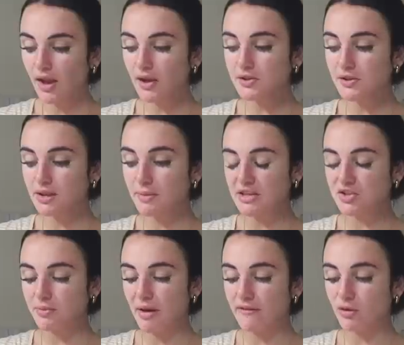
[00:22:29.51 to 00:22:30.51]
I also had the best
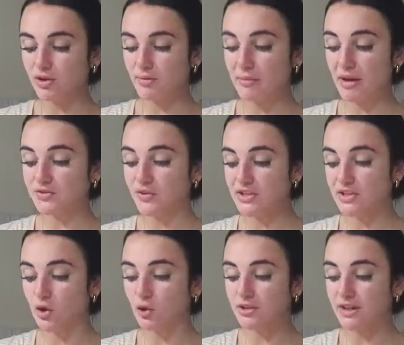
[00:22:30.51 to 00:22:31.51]
trip ever with my best friends in
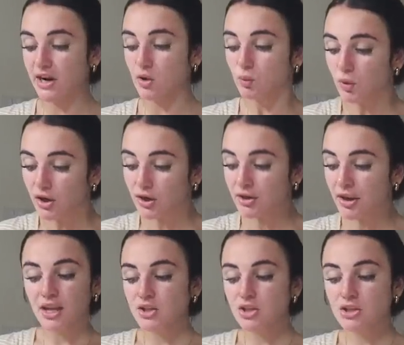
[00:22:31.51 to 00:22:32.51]
the whole entire world.
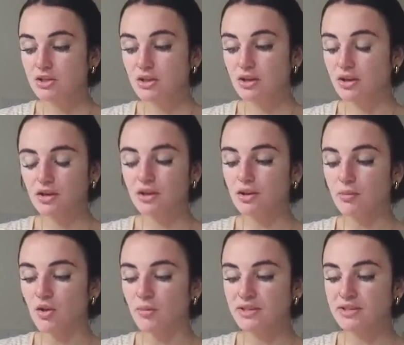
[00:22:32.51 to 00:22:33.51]
It's just the
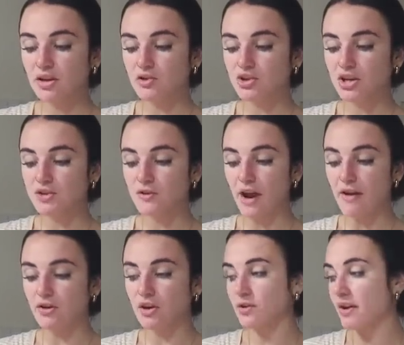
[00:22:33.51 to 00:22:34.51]
moments that I'll cherish
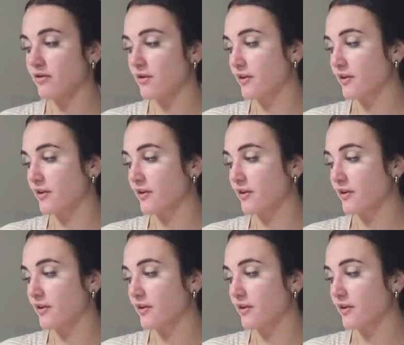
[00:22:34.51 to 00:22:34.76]
forever and I'll never